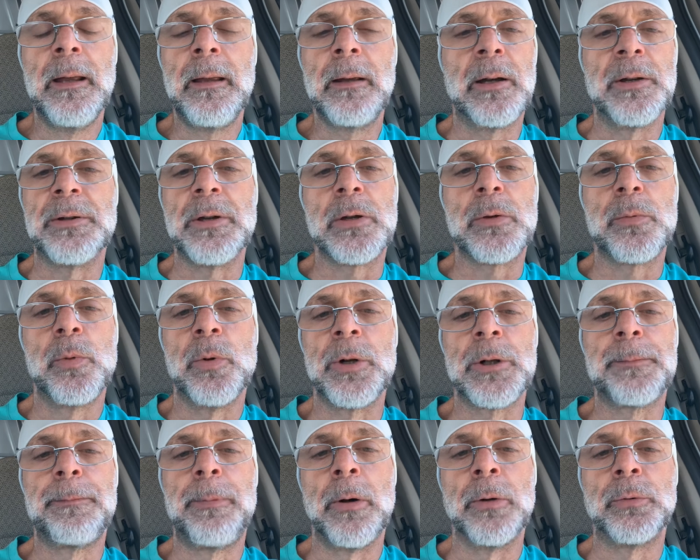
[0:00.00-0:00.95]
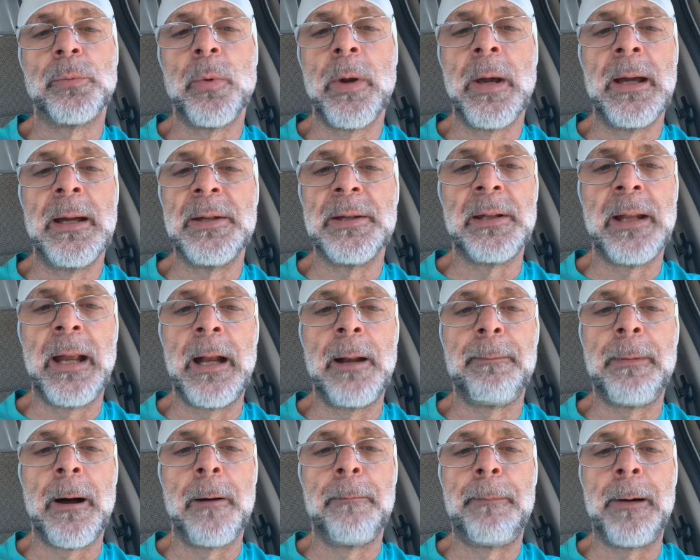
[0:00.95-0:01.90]
because this works both ways. It ain't
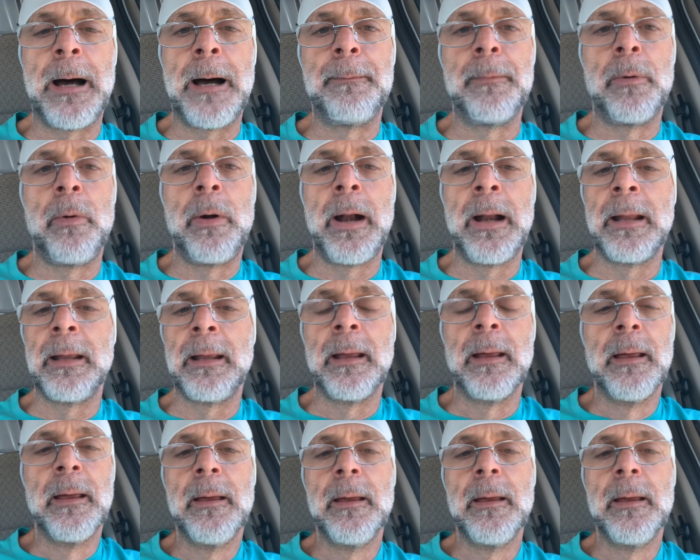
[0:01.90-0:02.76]
about Bob Moretti.